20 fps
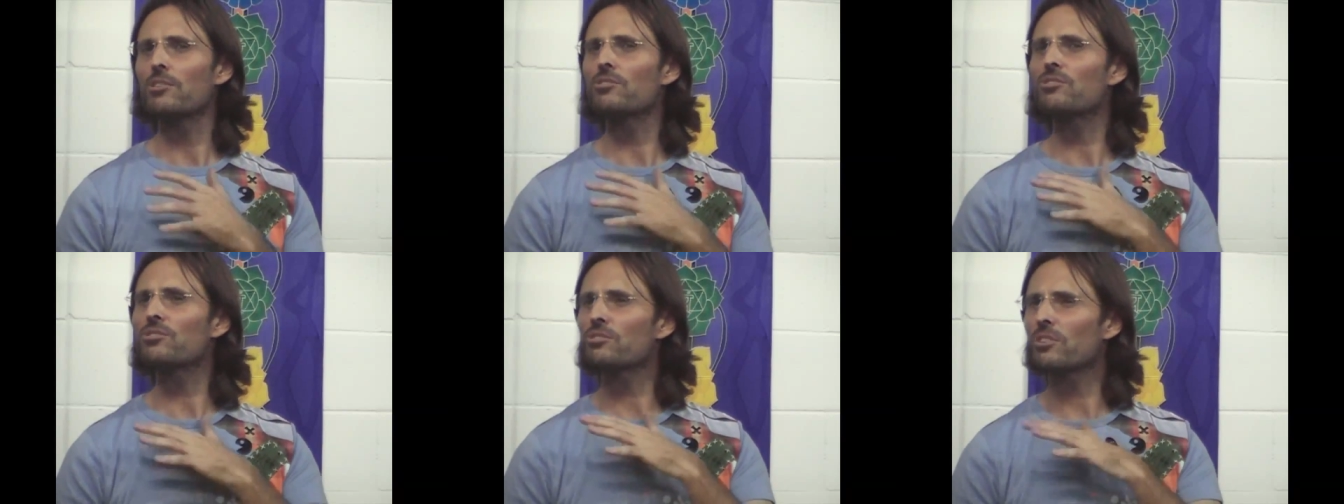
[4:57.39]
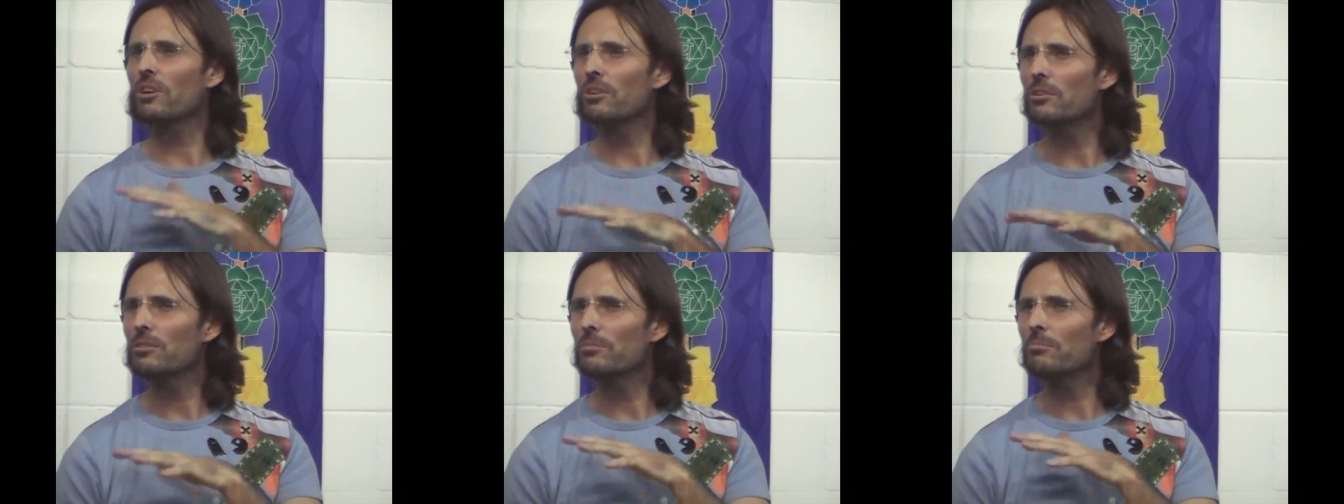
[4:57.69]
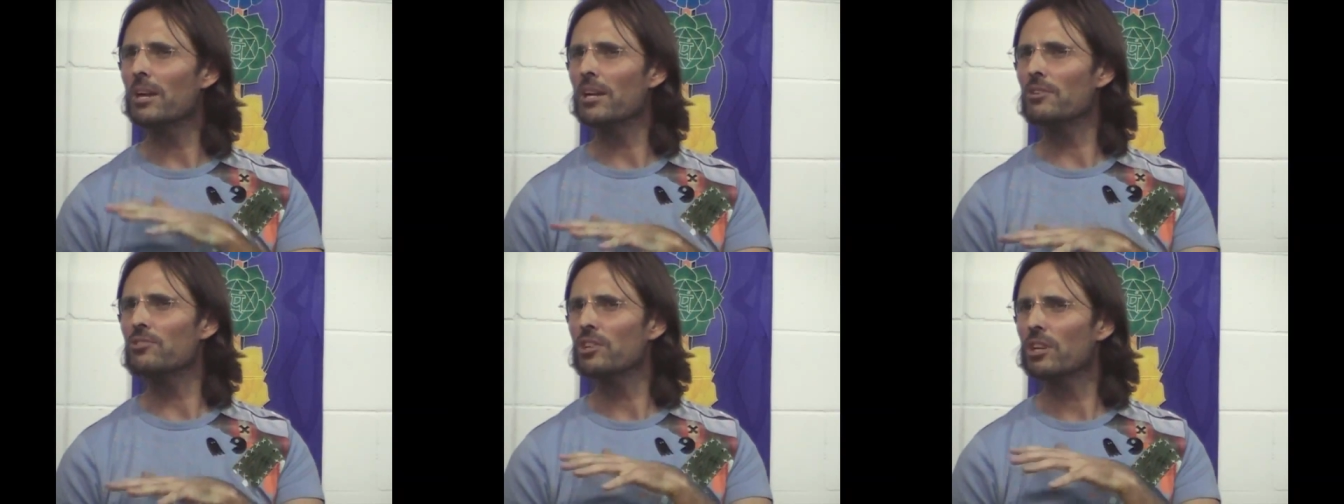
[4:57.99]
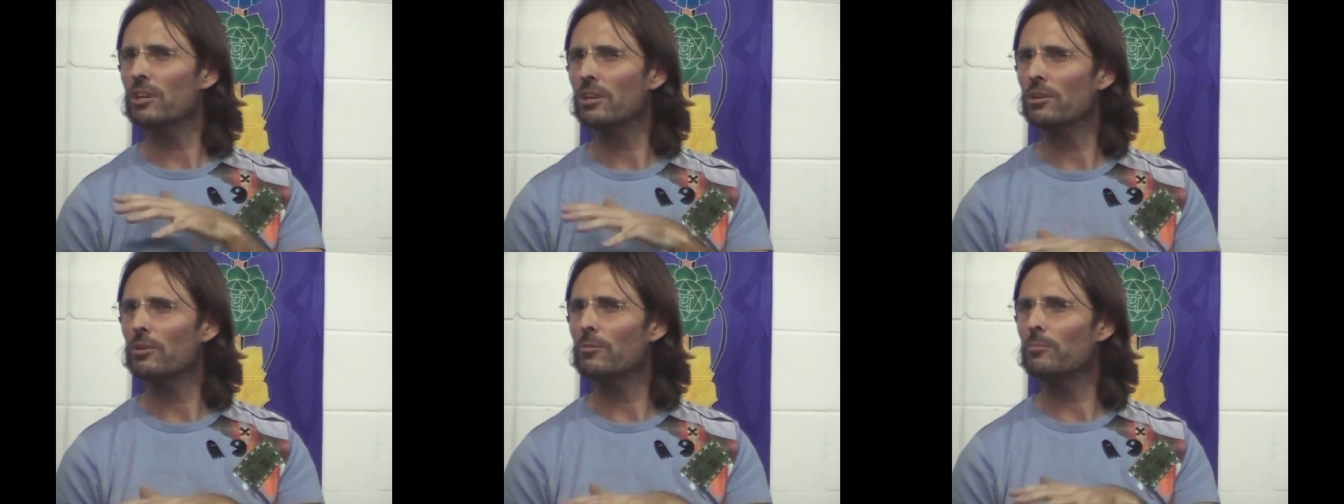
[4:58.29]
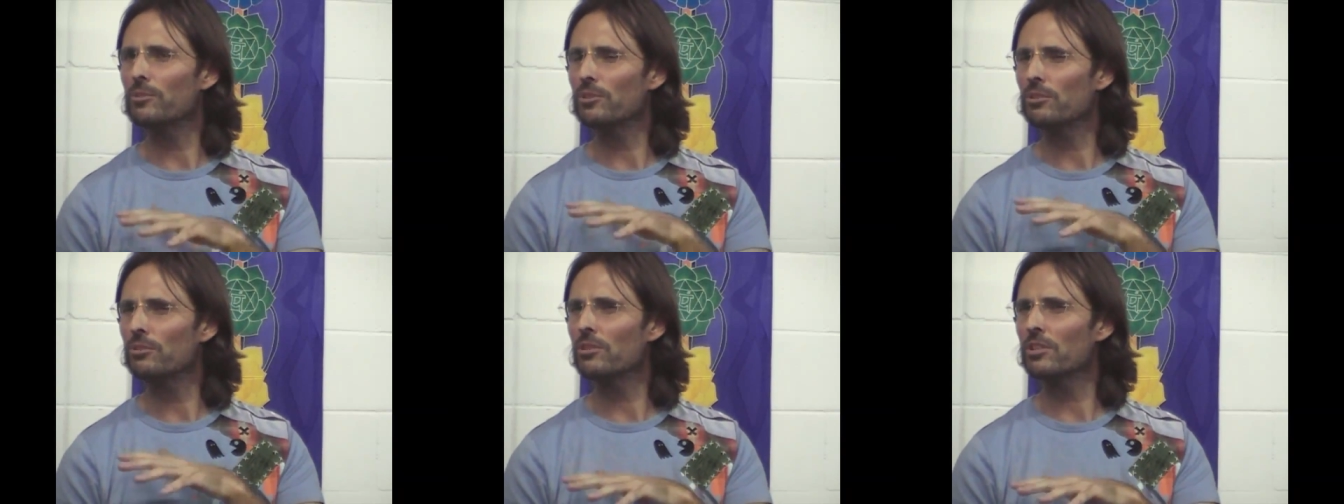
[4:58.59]
There's so much
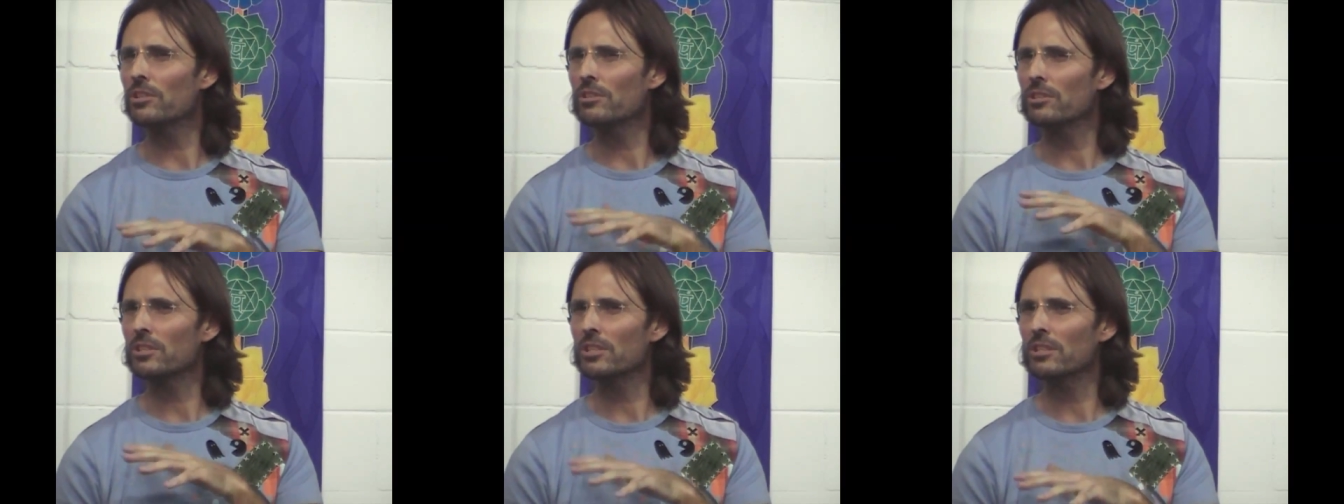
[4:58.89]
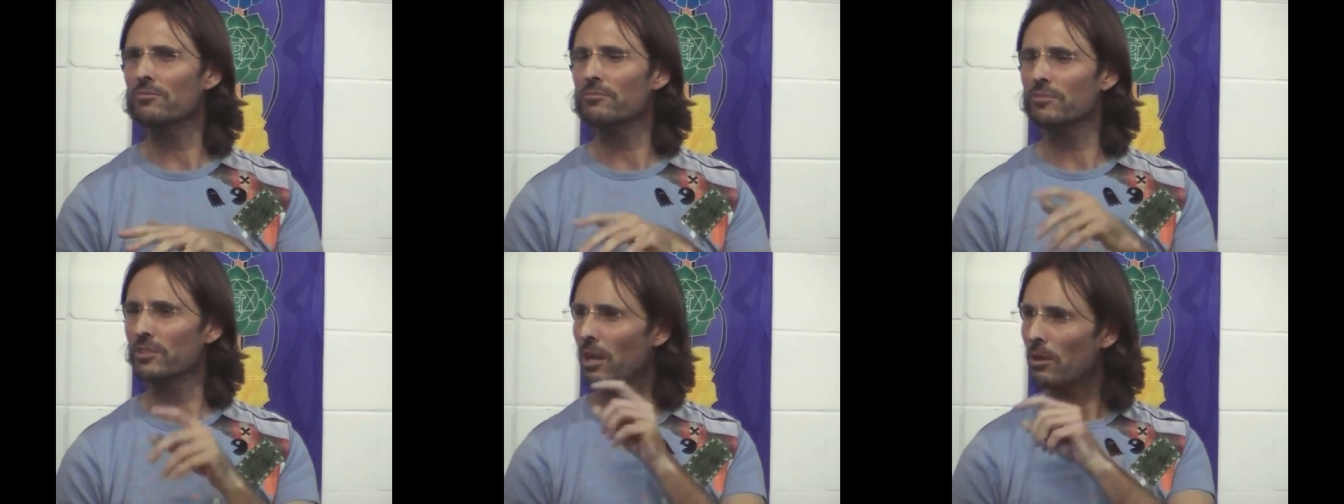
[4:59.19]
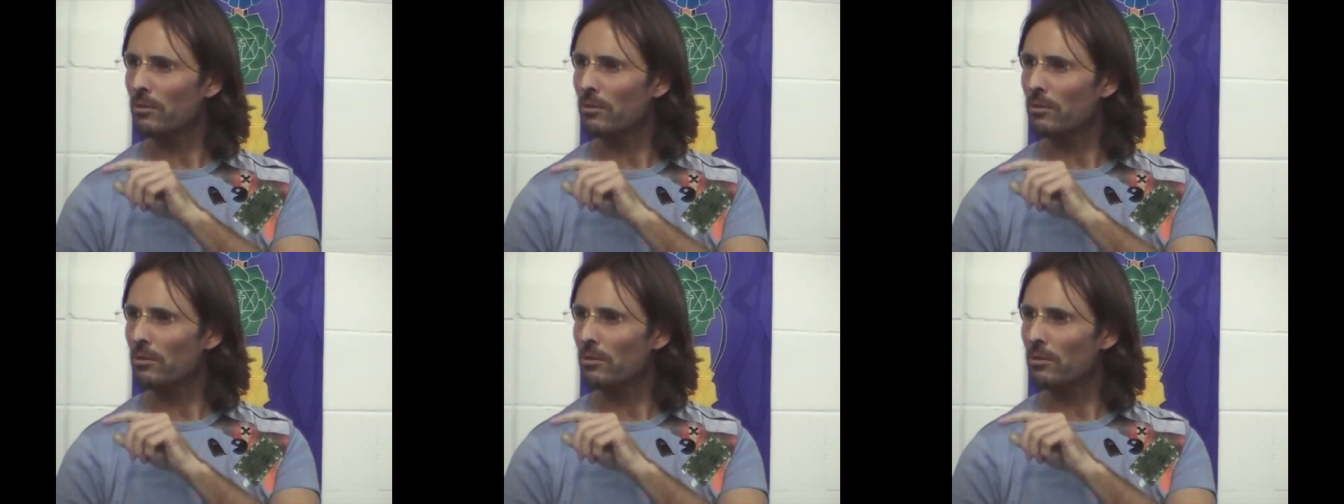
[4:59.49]
help you can give.